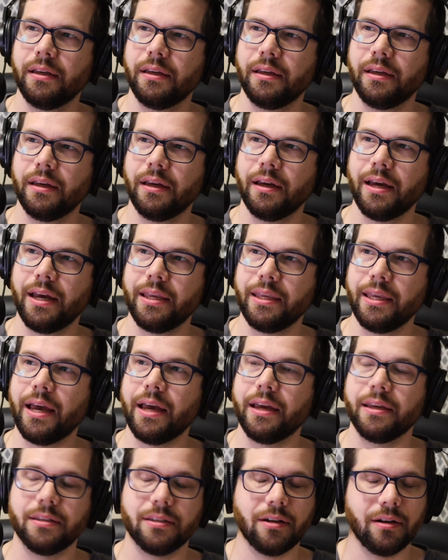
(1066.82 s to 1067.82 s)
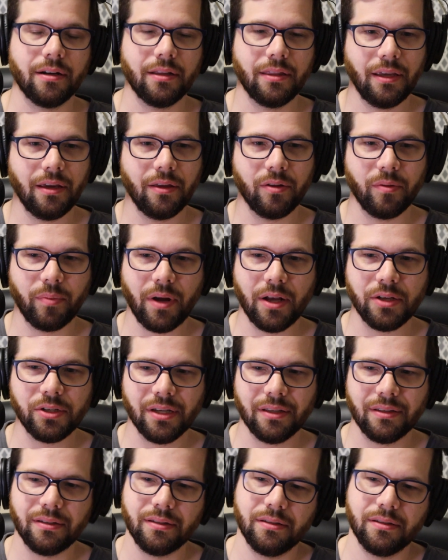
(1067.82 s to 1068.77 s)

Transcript: I started the other project.